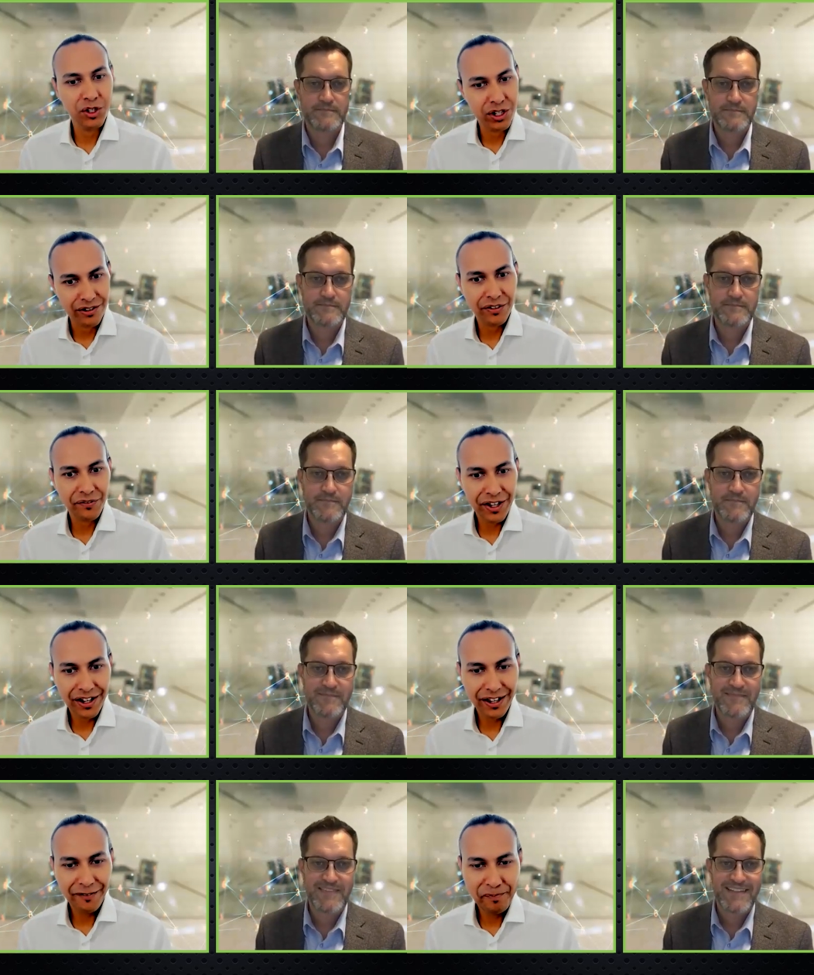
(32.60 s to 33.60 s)
Speaker 1: with generative
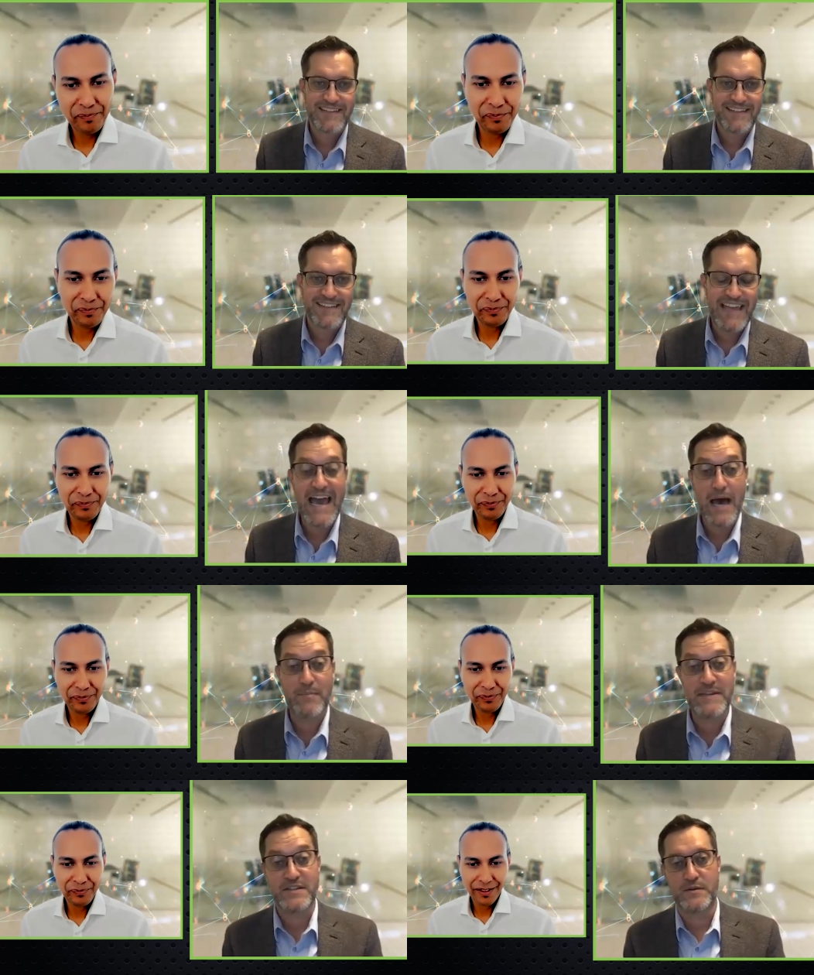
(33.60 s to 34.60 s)
AI?
Speaker 2: Yeah,
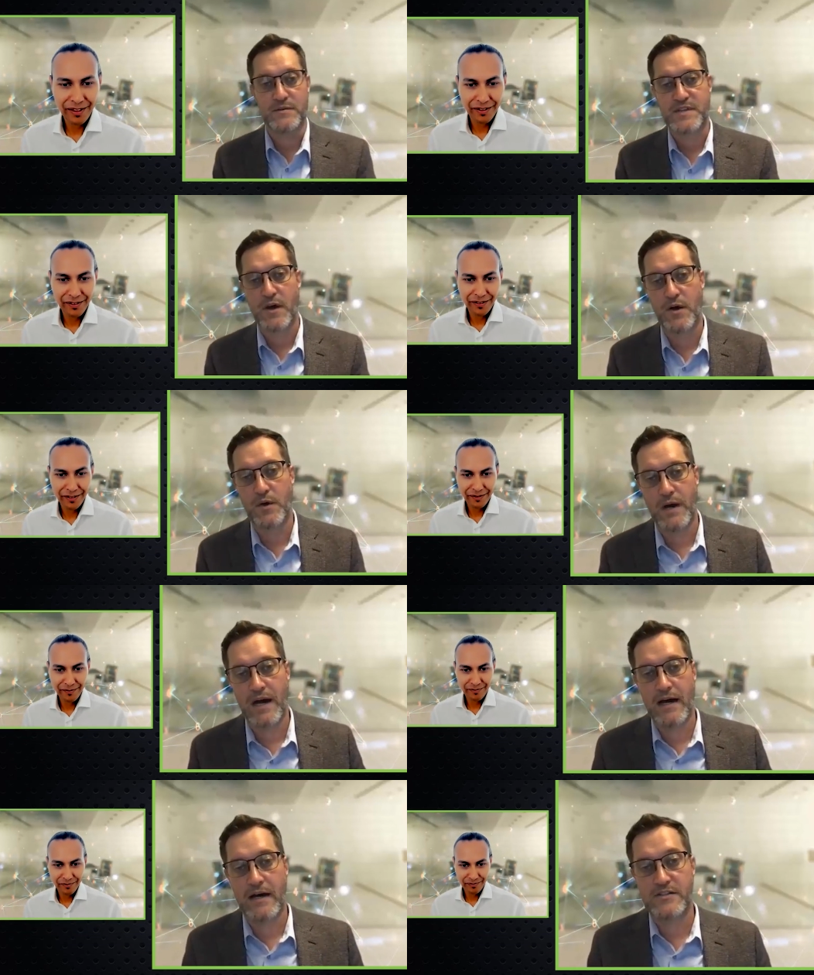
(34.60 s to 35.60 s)
happy to. So,
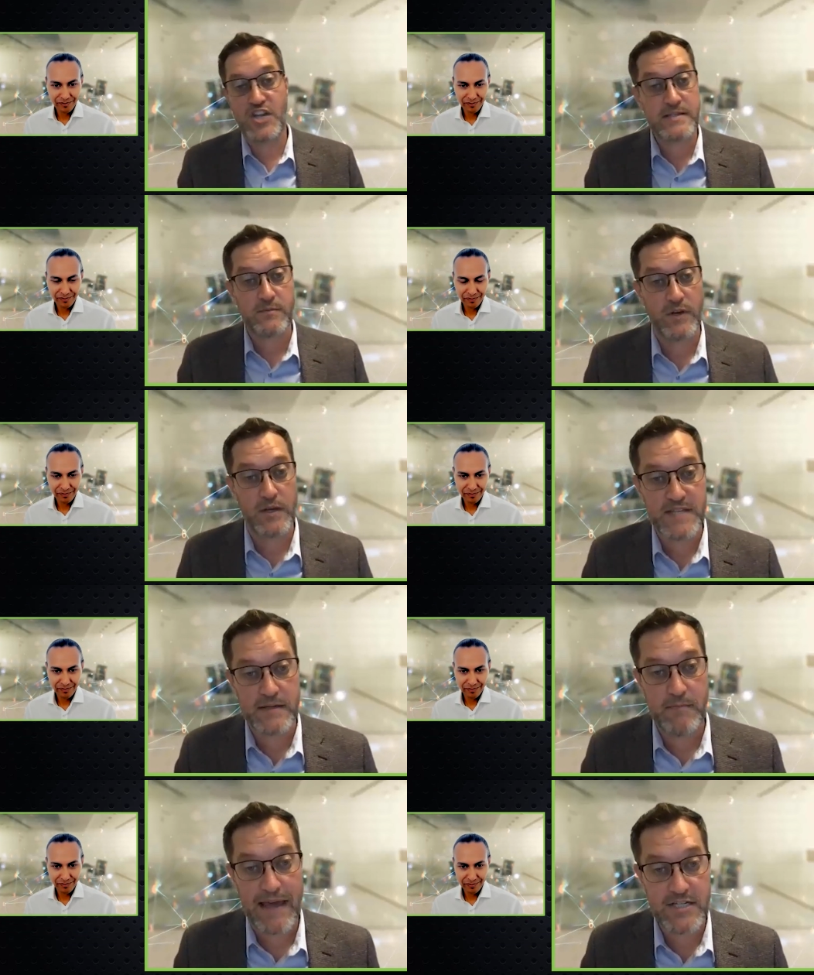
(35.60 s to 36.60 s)
uh, Jason
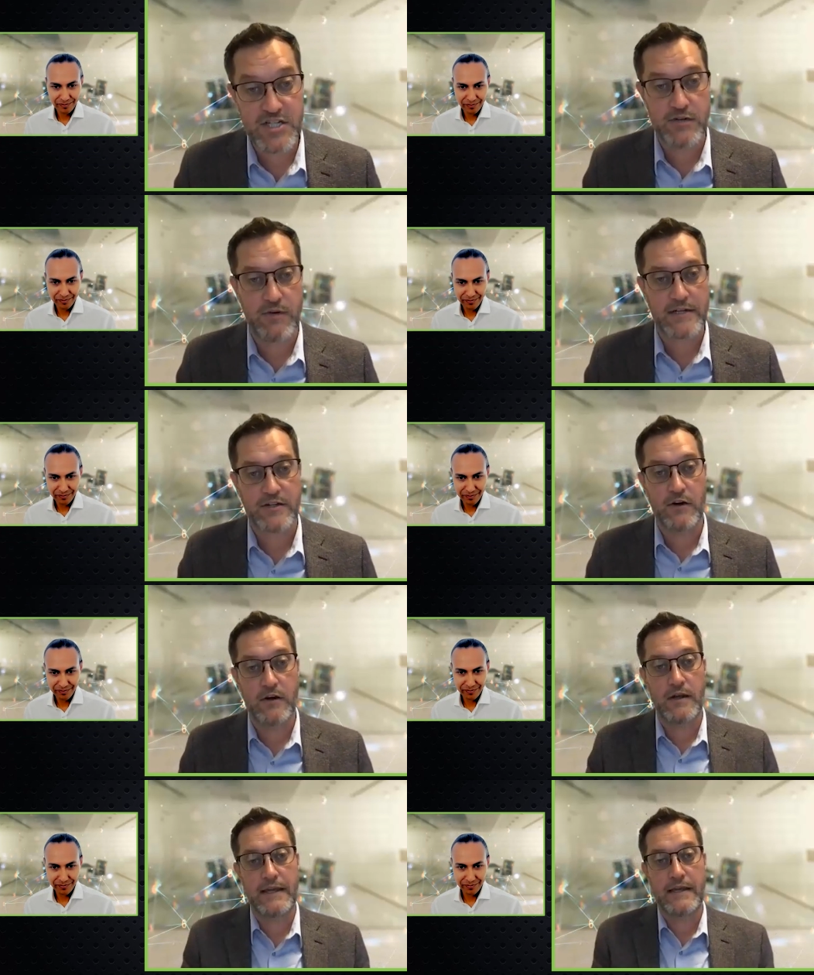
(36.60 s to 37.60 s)
Williamson, Managing
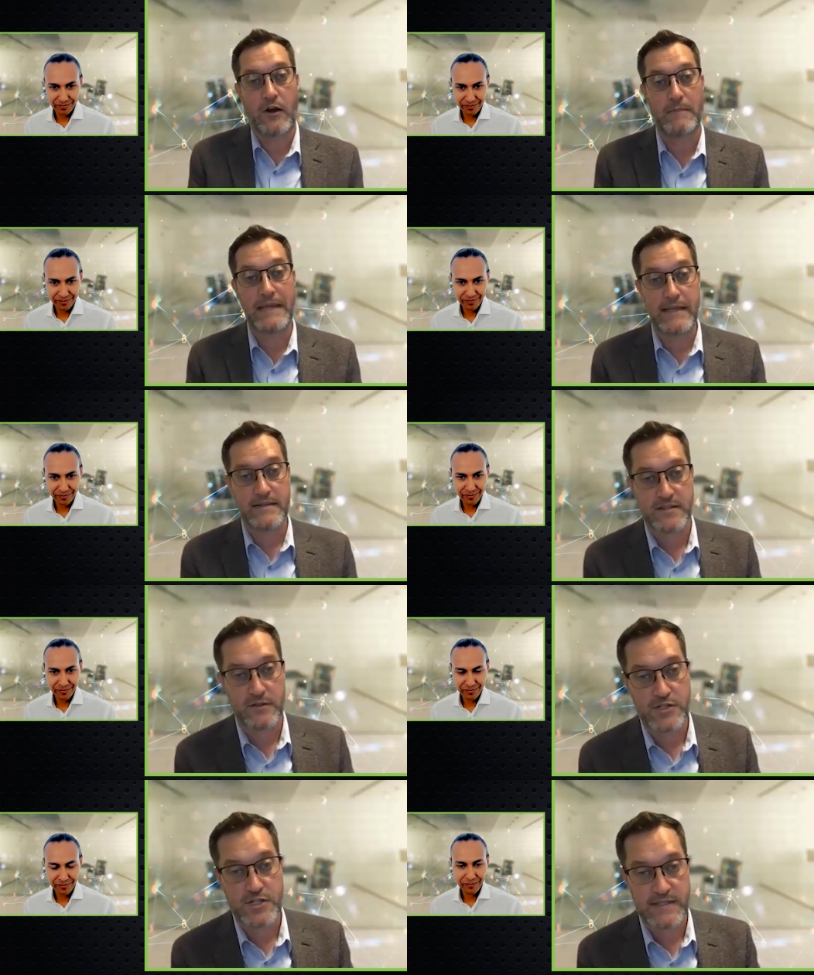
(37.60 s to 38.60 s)
Director in our Media
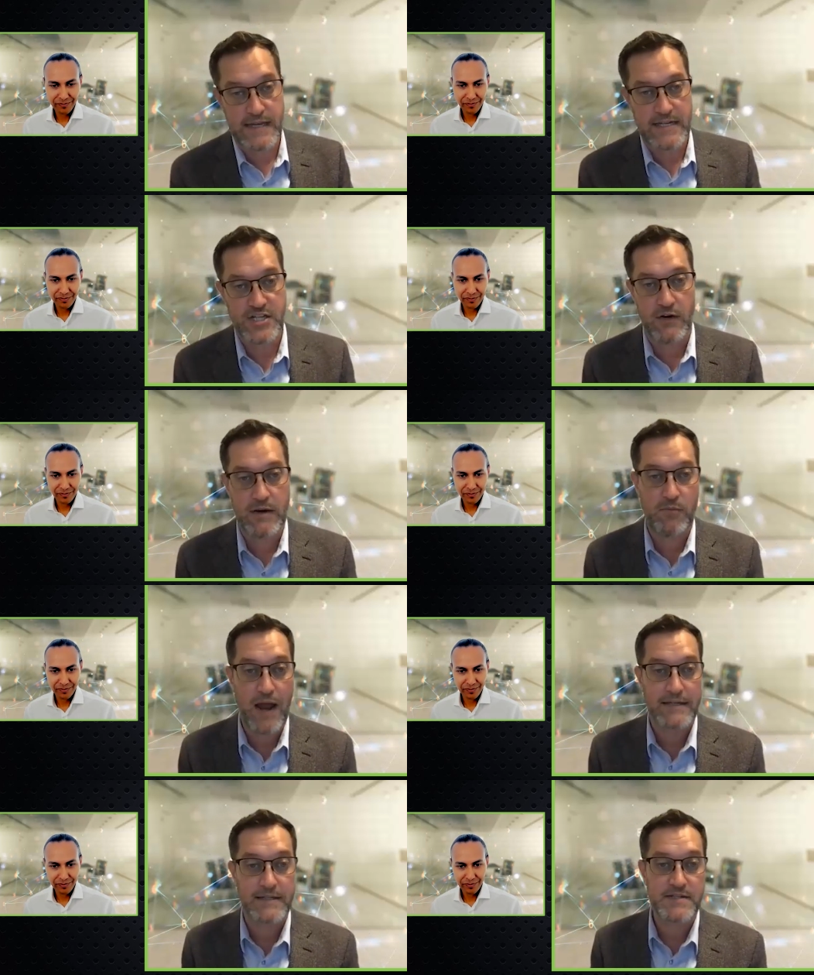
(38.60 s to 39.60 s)
Solutions and Engineering
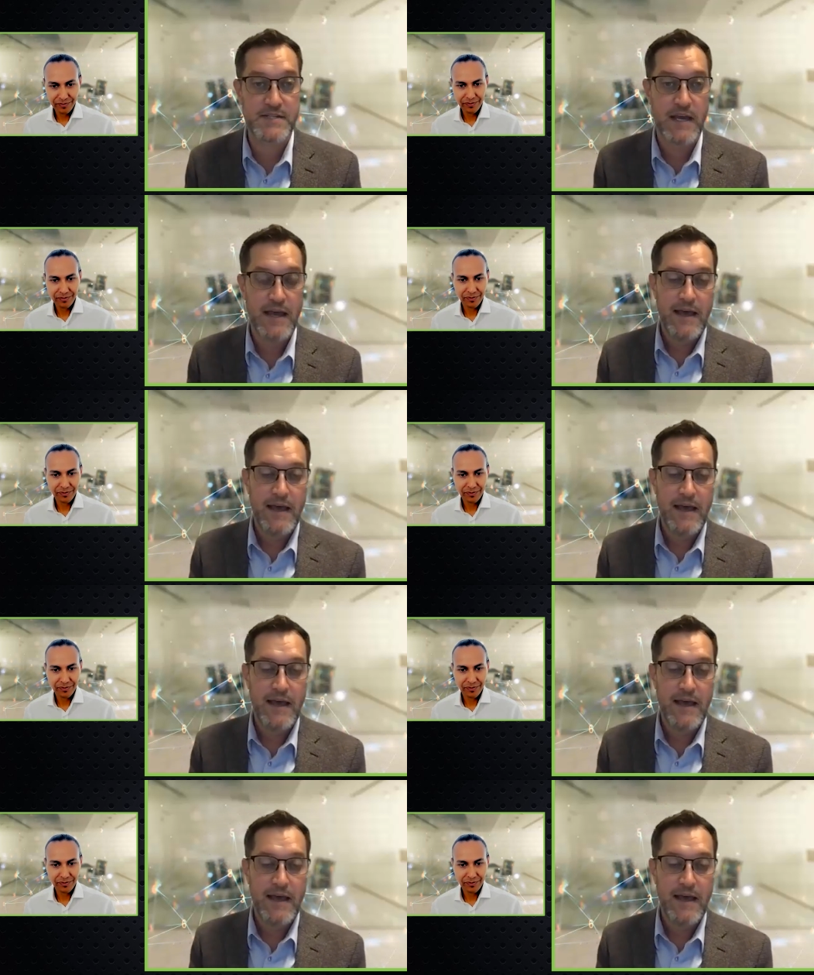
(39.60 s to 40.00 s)
practice.